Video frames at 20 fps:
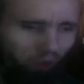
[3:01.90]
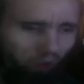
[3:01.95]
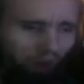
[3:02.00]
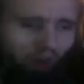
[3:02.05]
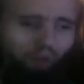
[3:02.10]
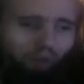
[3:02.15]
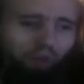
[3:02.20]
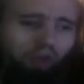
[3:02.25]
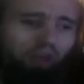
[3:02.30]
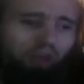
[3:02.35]

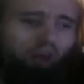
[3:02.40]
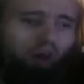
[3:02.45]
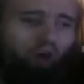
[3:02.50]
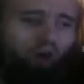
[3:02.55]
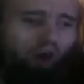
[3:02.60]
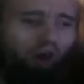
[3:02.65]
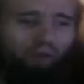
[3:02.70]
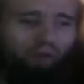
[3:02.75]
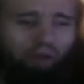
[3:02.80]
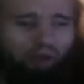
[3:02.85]
all we know,
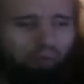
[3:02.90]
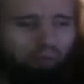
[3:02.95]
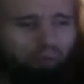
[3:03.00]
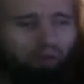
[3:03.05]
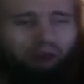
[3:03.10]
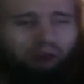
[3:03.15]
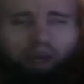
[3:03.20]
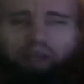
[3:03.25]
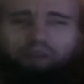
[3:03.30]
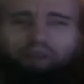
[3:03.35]
all them
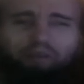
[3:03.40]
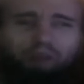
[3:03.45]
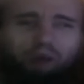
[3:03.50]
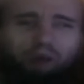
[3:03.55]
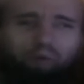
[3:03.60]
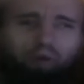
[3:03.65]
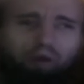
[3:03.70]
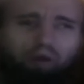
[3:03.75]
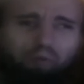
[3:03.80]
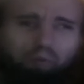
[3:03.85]
planes that
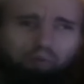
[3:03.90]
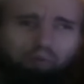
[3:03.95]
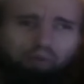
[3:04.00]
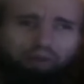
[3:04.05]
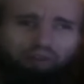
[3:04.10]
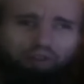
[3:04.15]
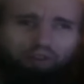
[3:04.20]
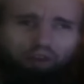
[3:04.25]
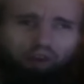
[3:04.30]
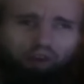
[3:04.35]
went
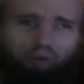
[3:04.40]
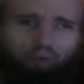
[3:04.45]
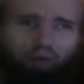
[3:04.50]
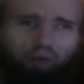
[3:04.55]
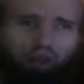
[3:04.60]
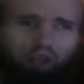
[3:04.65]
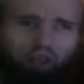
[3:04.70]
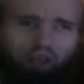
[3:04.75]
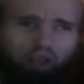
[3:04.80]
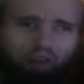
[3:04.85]
missing over
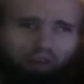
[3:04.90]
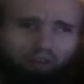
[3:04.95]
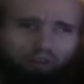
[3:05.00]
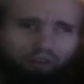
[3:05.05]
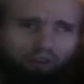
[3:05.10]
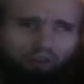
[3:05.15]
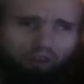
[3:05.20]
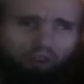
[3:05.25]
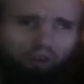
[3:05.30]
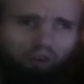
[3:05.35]
the years.